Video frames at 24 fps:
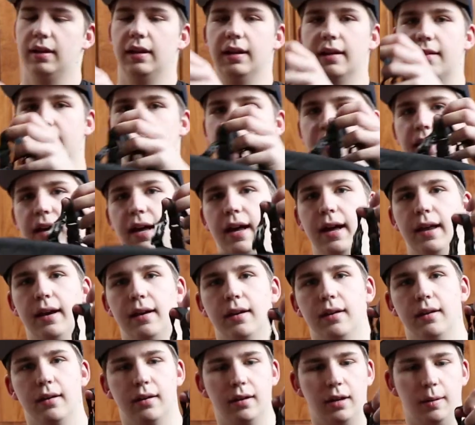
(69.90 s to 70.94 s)
It's
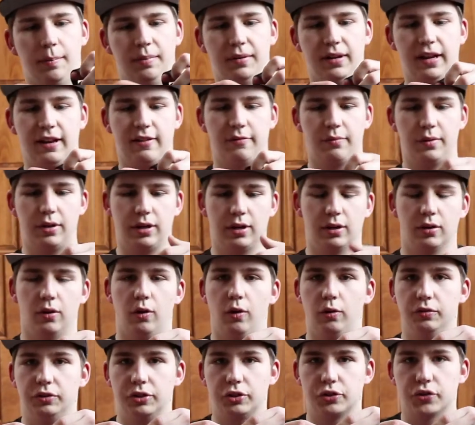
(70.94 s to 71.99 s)
got a place where you can
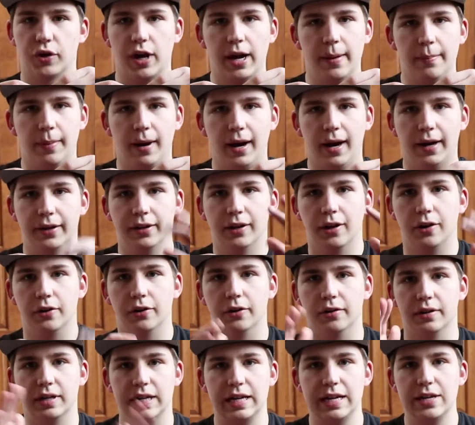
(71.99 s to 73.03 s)
hold your tripod
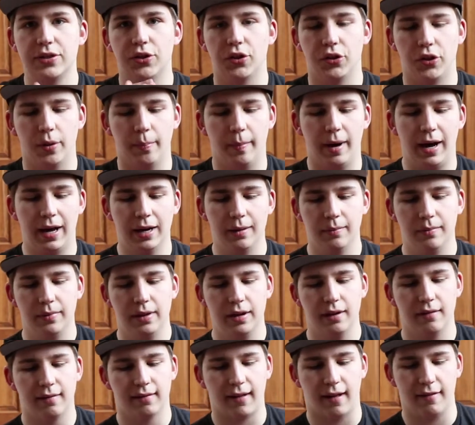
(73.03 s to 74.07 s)
underneath on the bottom
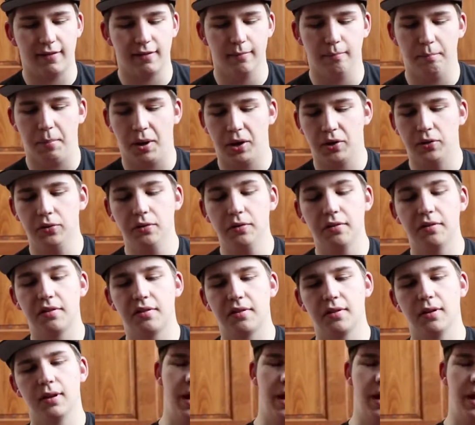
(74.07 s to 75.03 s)
there. It's got some buckles.